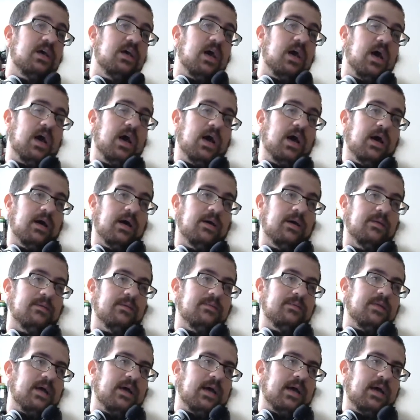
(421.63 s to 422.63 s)

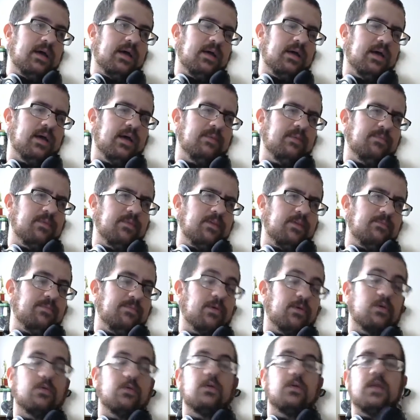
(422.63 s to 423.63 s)
I believe
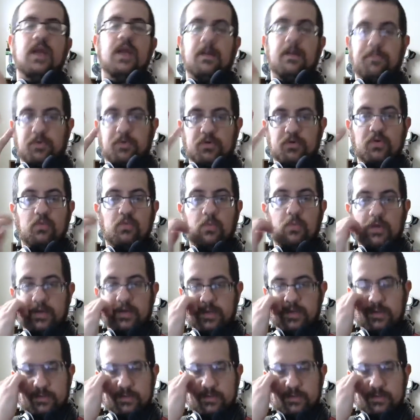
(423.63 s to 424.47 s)
Booker won it.